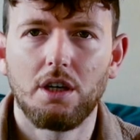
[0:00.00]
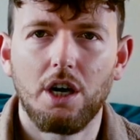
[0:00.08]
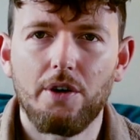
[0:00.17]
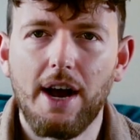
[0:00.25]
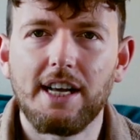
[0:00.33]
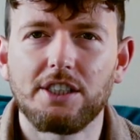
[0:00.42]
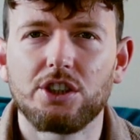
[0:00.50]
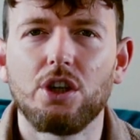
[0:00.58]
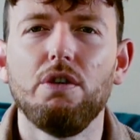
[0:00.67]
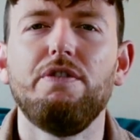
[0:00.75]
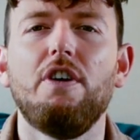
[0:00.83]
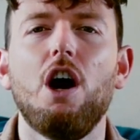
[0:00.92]
Alright,
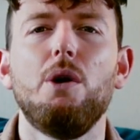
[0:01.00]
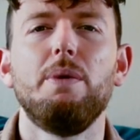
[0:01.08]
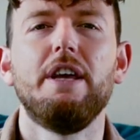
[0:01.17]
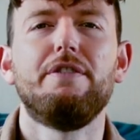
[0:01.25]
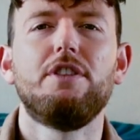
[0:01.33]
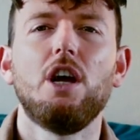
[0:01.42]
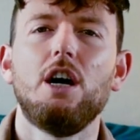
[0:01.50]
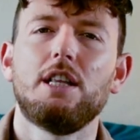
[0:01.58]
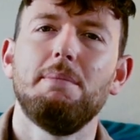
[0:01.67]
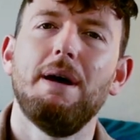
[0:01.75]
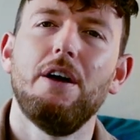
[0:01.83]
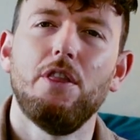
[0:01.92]
so far we have
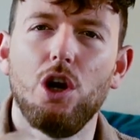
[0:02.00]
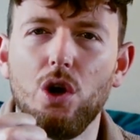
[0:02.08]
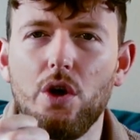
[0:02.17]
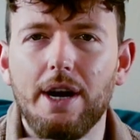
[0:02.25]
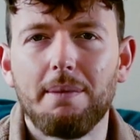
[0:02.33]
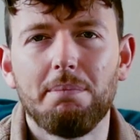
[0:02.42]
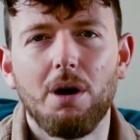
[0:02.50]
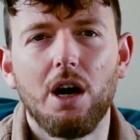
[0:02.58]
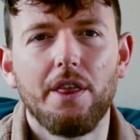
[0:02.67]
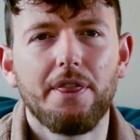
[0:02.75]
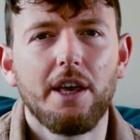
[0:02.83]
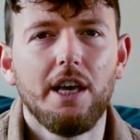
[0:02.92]
talked about the learning
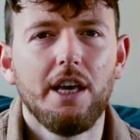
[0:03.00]
path,